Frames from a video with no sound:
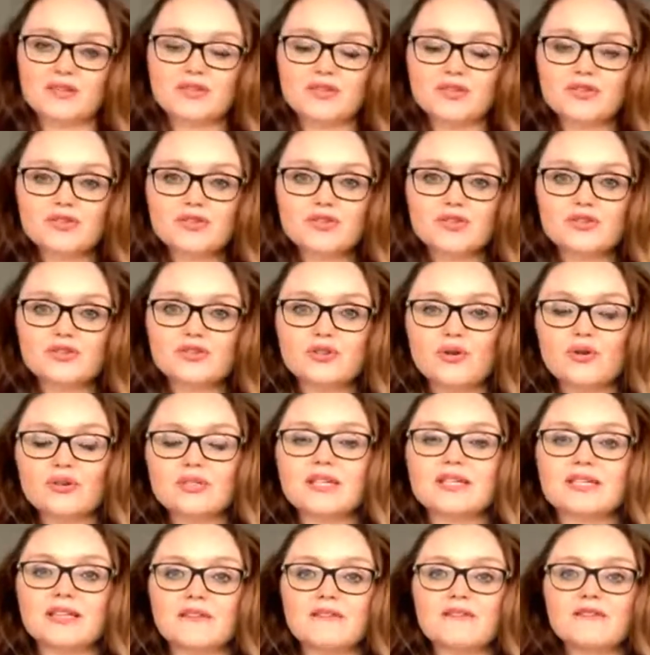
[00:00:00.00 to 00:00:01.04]
So there's lots
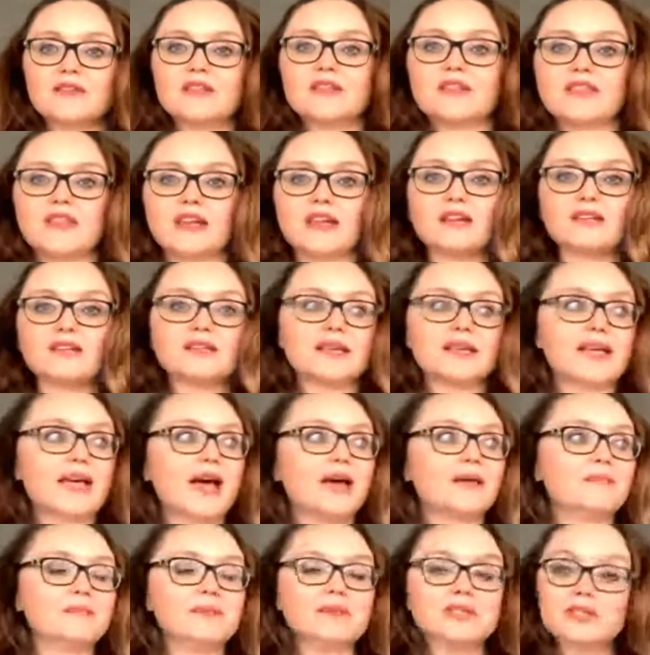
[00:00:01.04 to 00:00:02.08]
of different things that can be